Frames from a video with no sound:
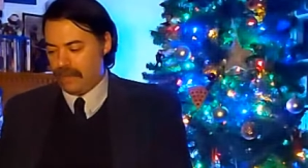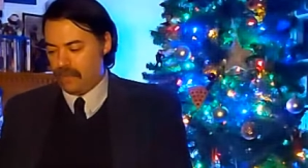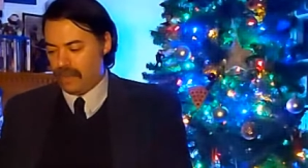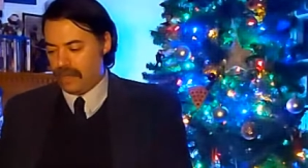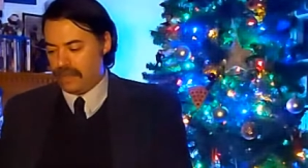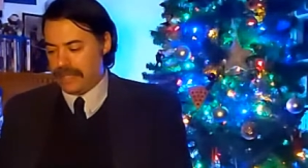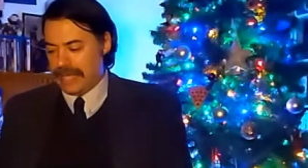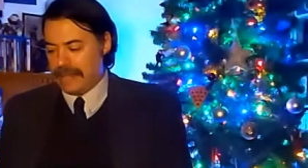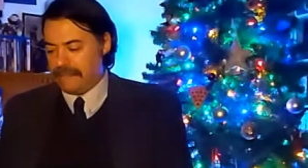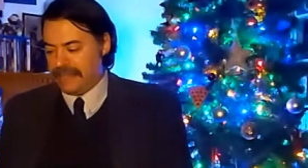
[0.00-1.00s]
well,
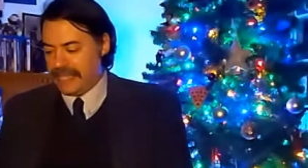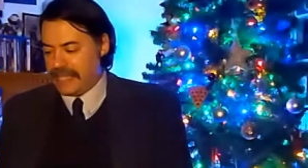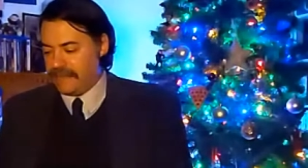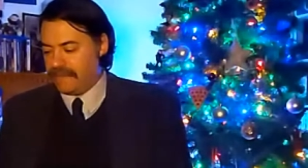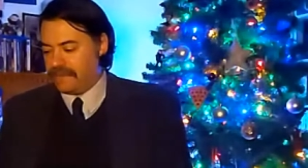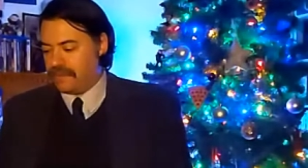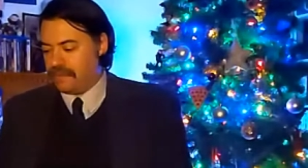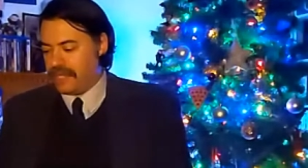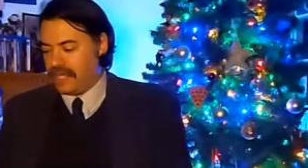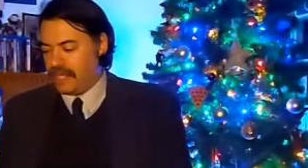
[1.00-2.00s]
I believe to
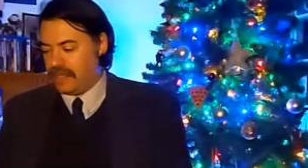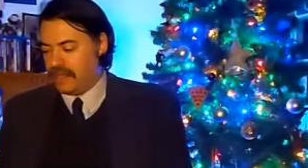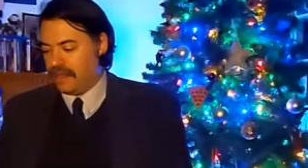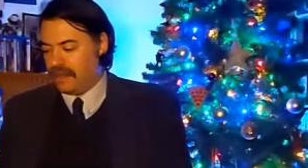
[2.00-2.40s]
be